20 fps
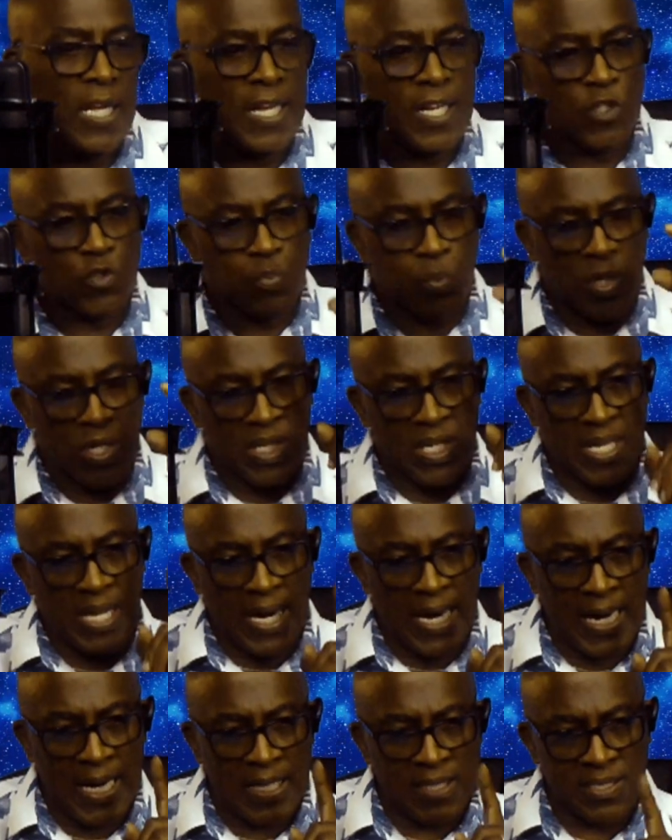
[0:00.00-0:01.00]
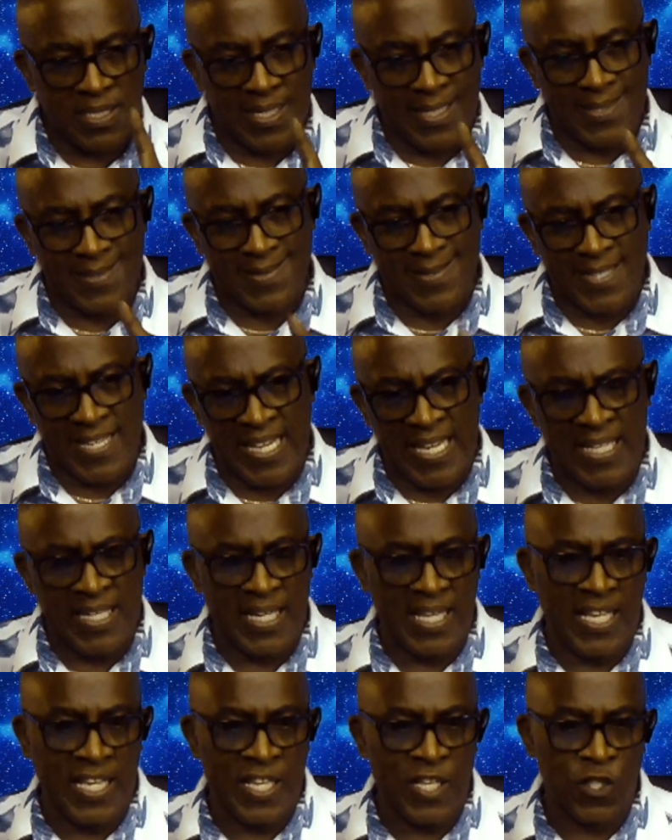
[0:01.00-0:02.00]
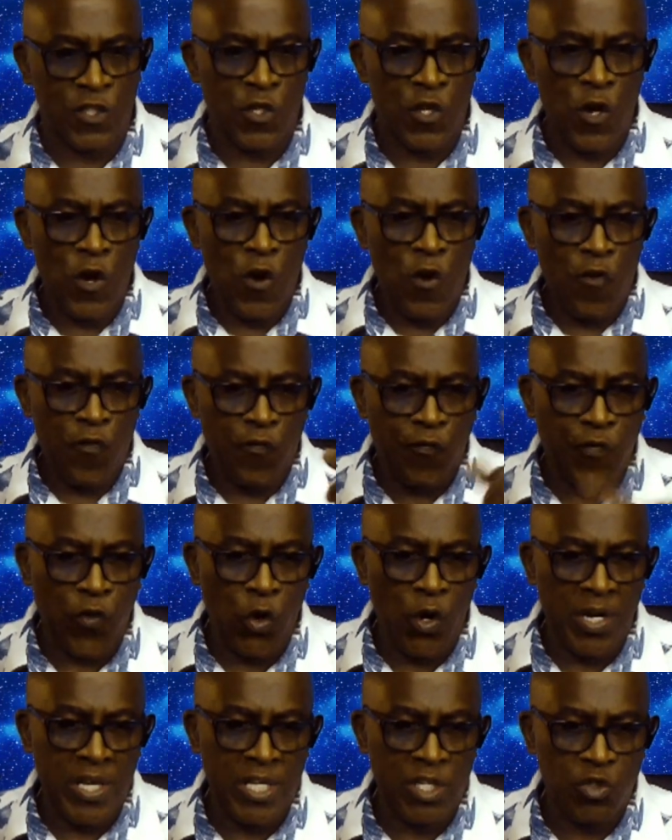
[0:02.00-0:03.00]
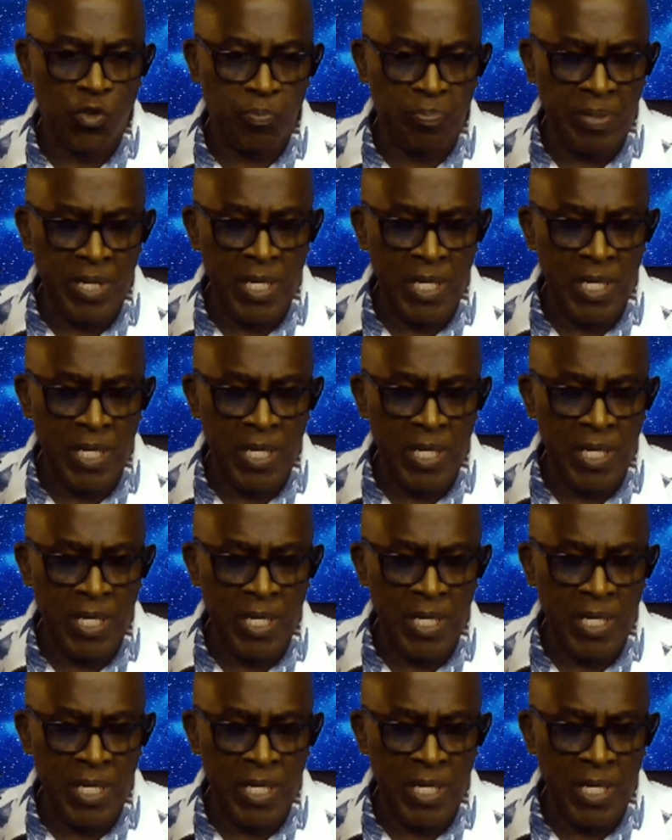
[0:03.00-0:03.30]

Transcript: is what God's intent is for his